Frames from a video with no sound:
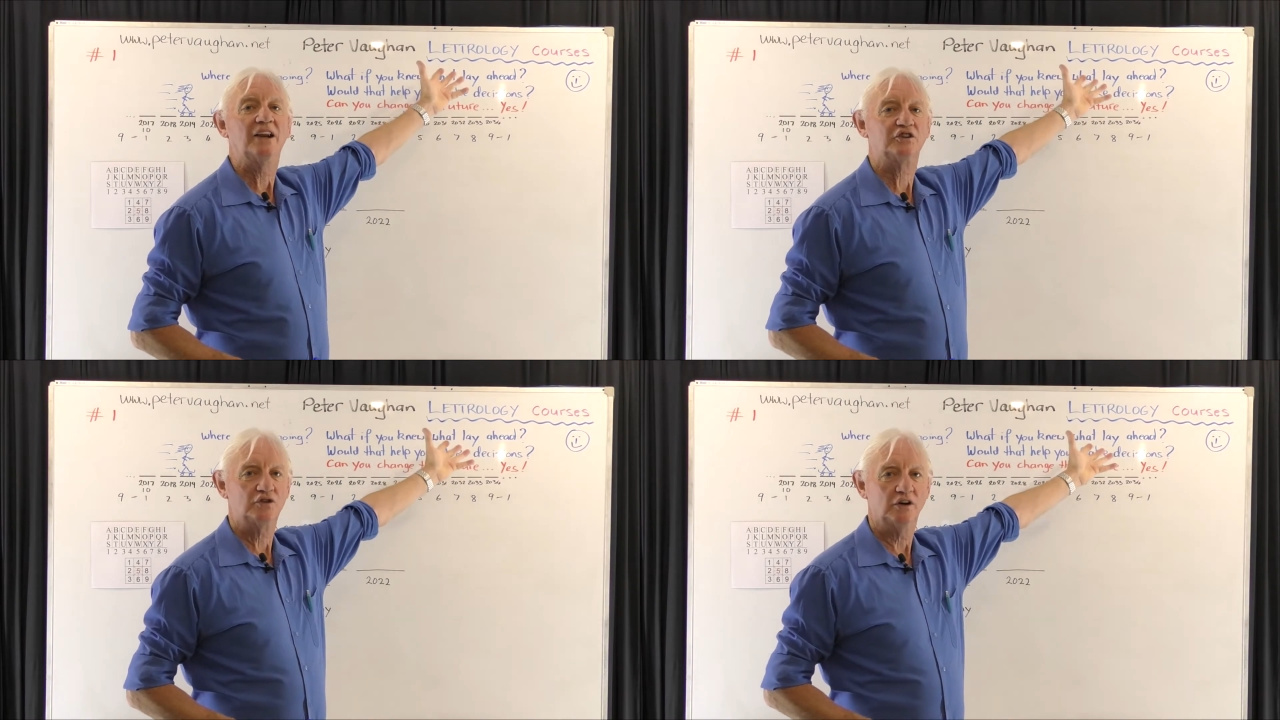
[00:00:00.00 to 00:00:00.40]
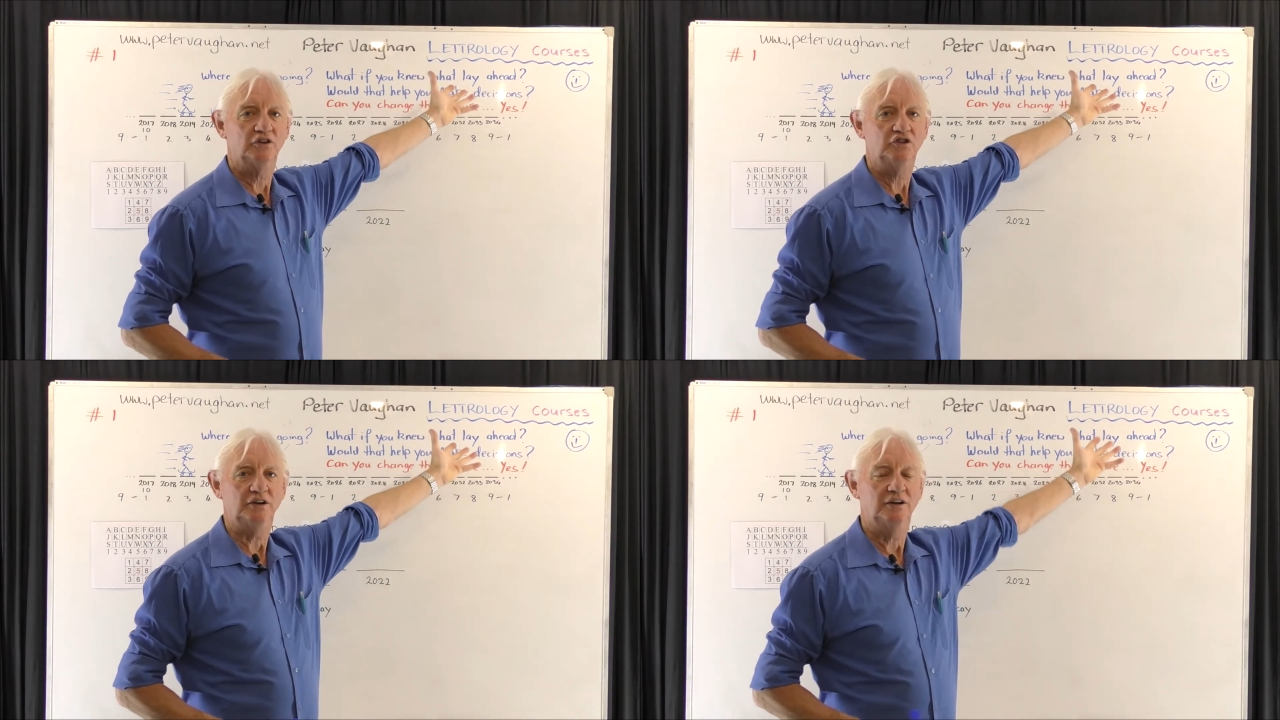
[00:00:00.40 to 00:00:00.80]

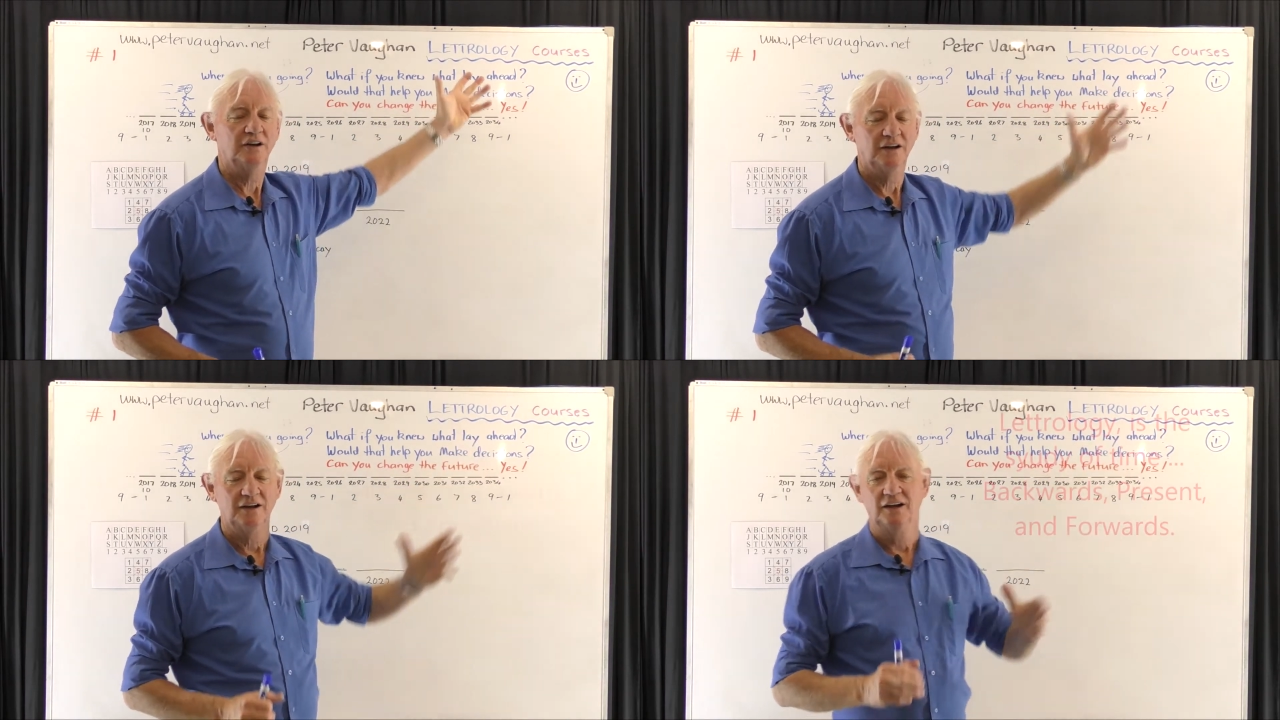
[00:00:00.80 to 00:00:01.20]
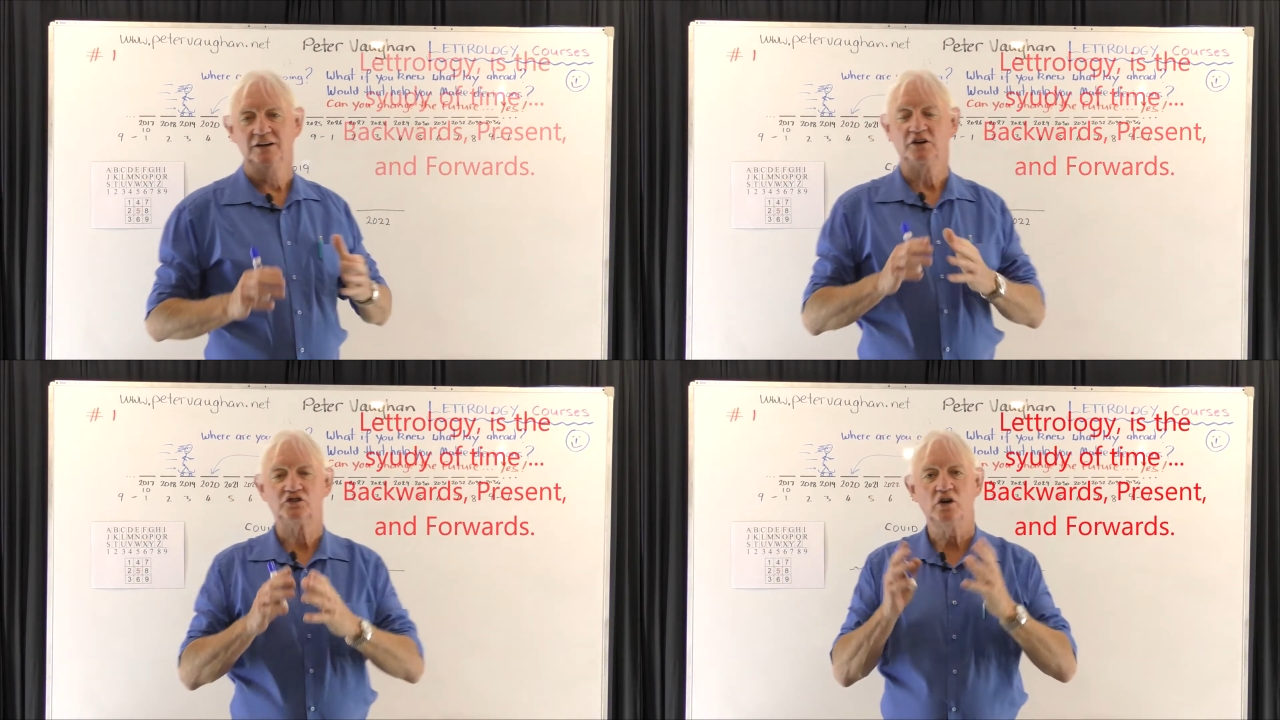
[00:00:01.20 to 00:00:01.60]
Lettrology.
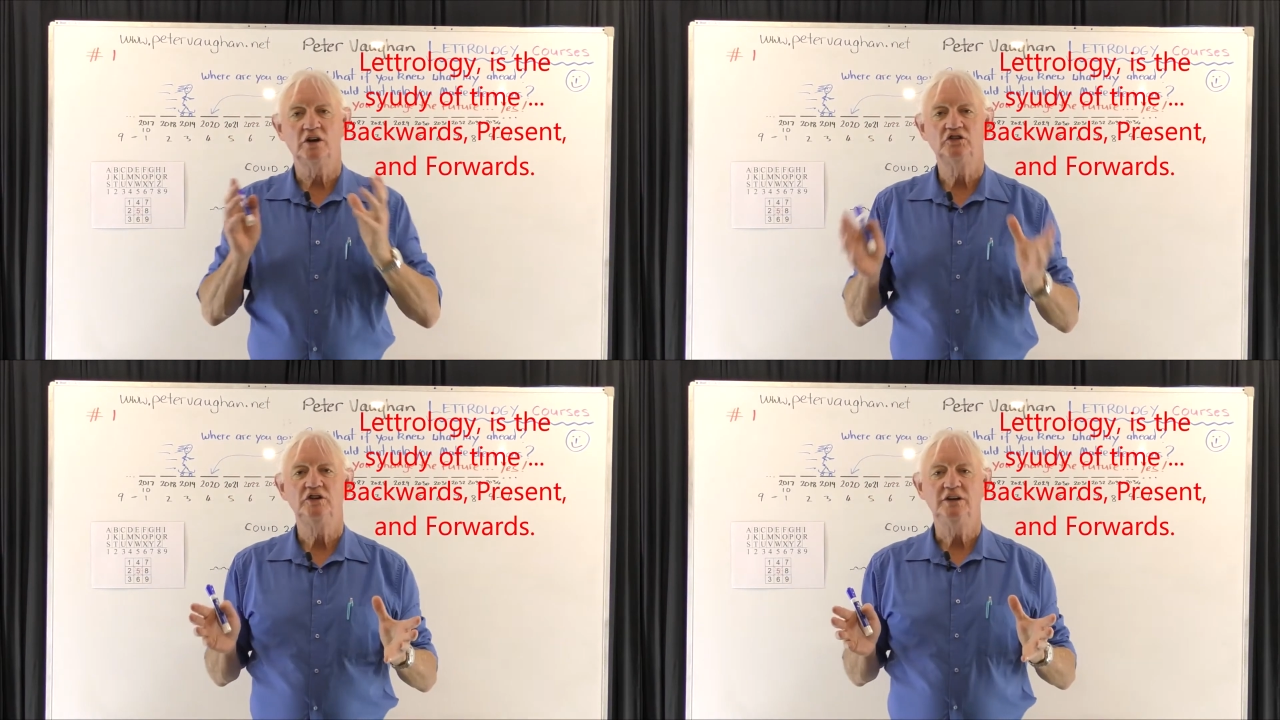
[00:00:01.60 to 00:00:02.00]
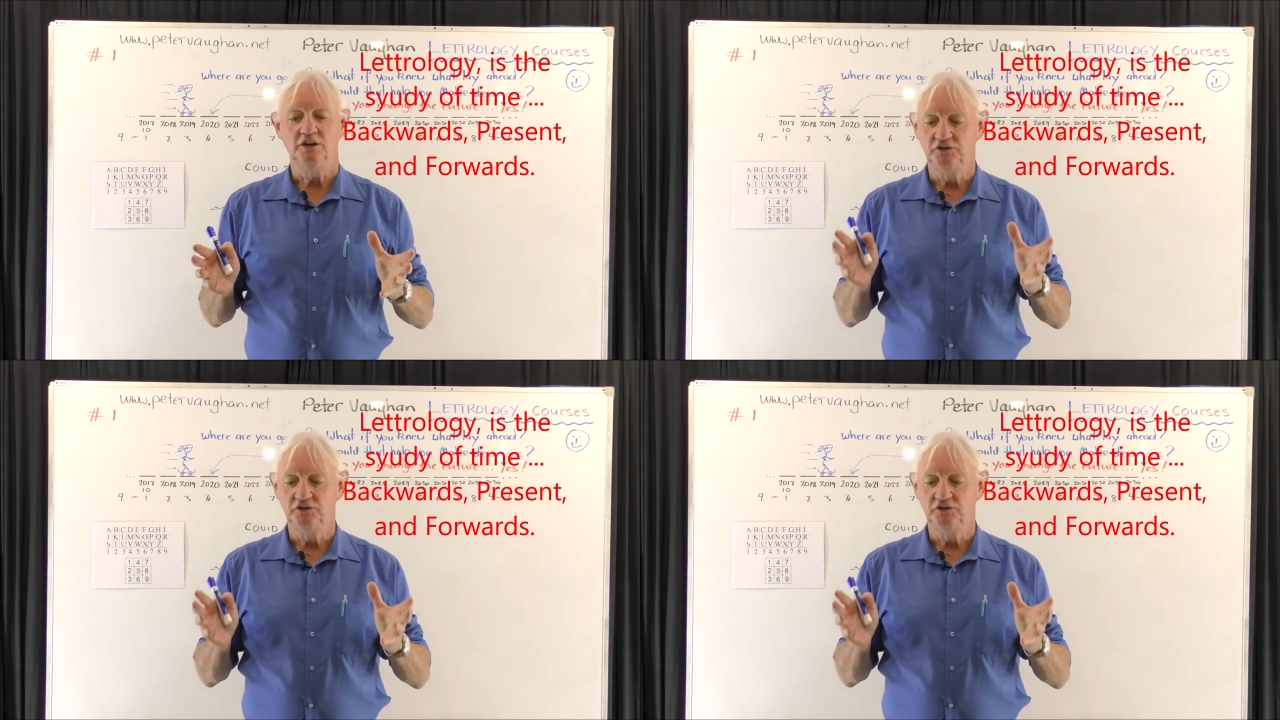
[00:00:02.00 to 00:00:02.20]
Lettrology